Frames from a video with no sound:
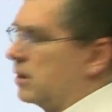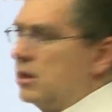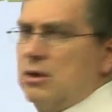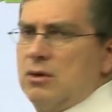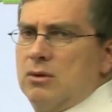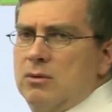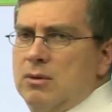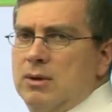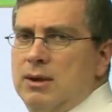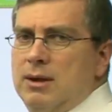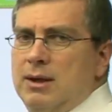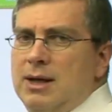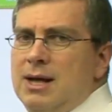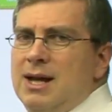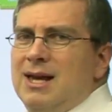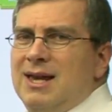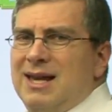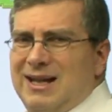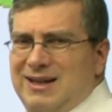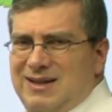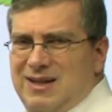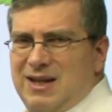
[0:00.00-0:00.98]
you?
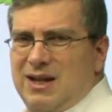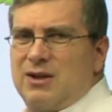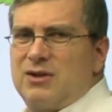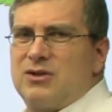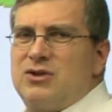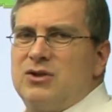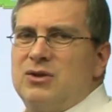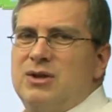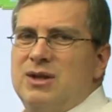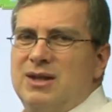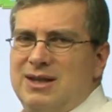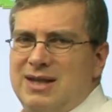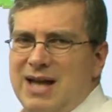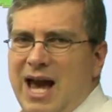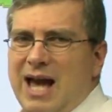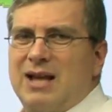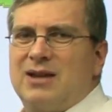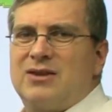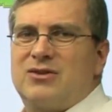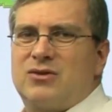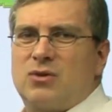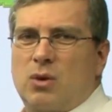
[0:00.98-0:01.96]
That tells you the
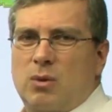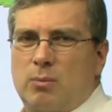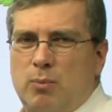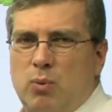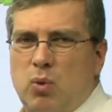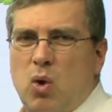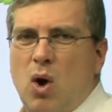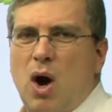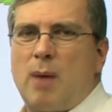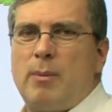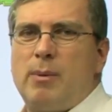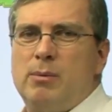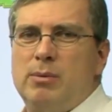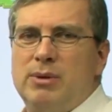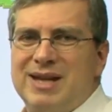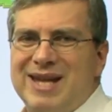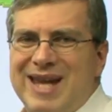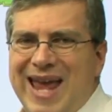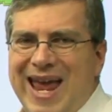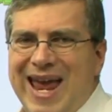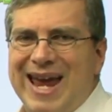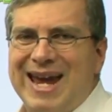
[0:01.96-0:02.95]
dinosaur
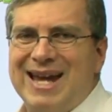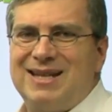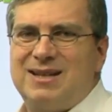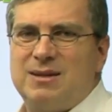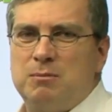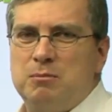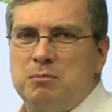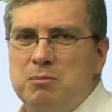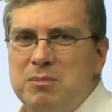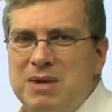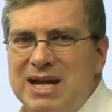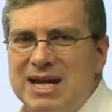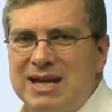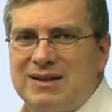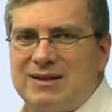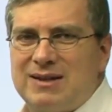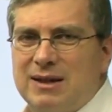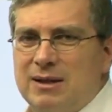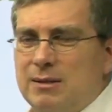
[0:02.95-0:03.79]
probably ate meat,